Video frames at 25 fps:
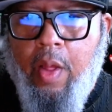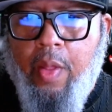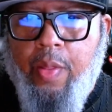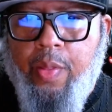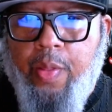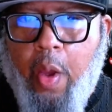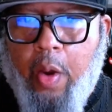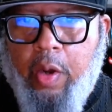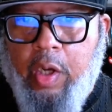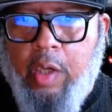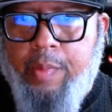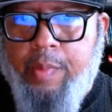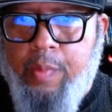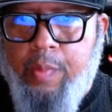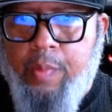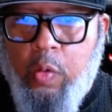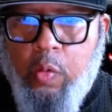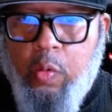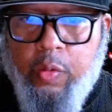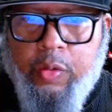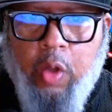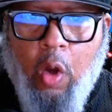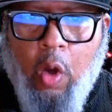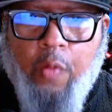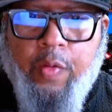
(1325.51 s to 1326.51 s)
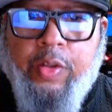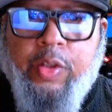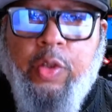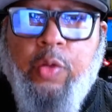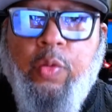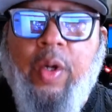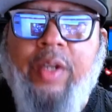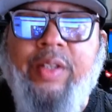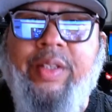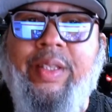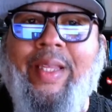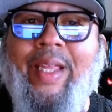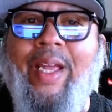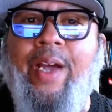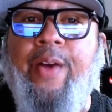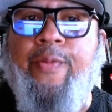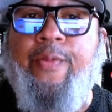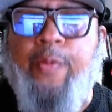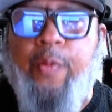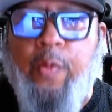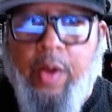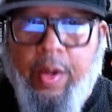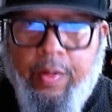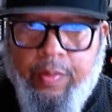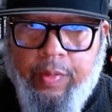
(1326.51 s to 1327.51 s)
they're going to be moved over to a
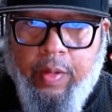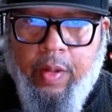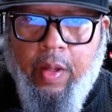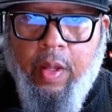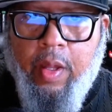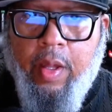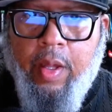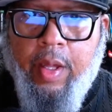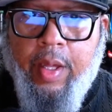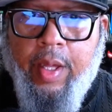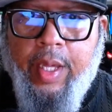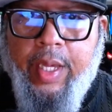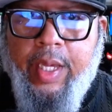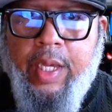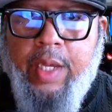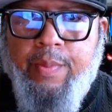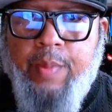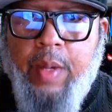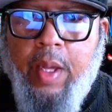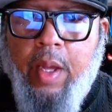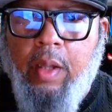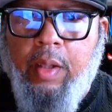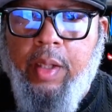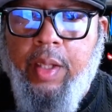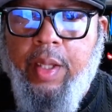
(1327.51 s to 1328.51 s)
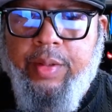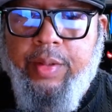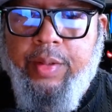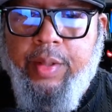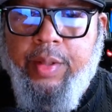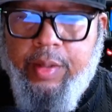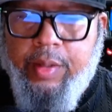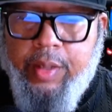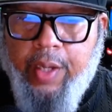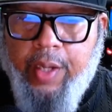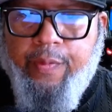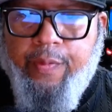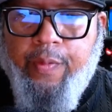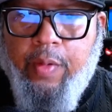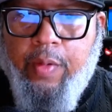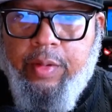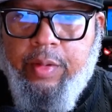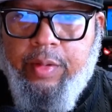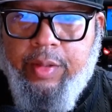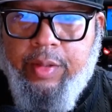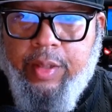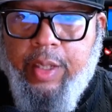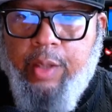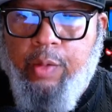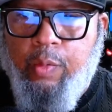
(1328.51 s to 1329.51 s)
different email list and a different
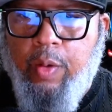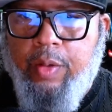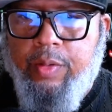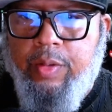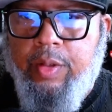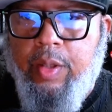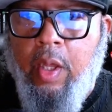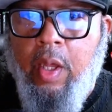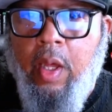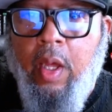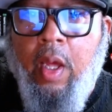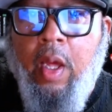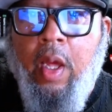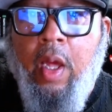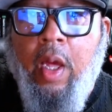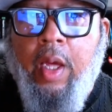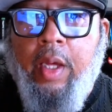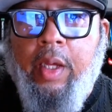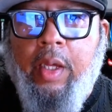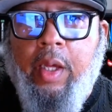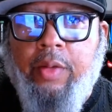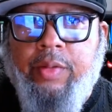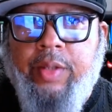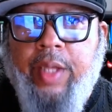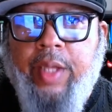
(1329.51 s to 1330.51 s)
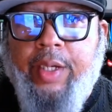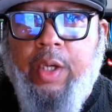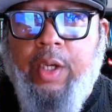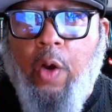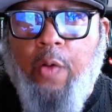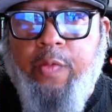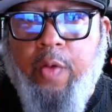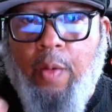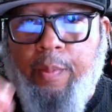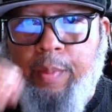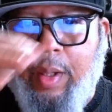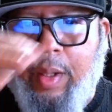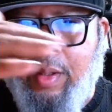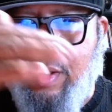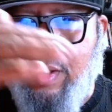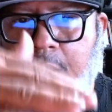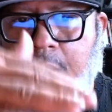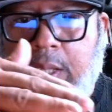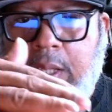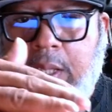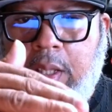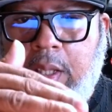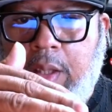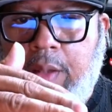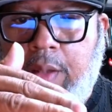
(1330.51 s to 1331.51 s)
sequence because they go from a
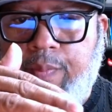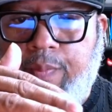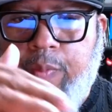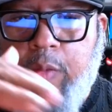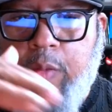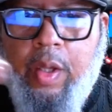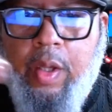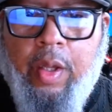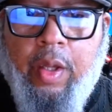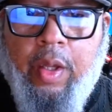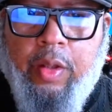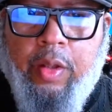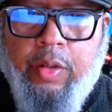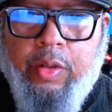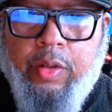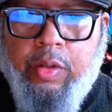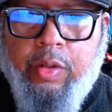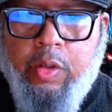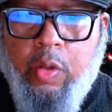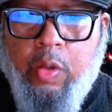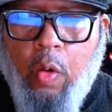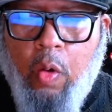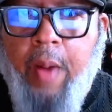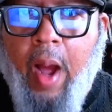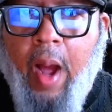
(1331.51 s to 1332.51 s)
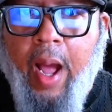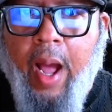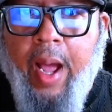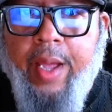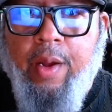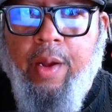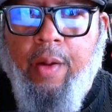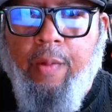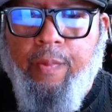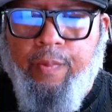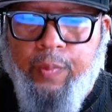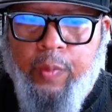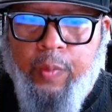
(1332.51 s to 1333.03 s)
lead to a buyer.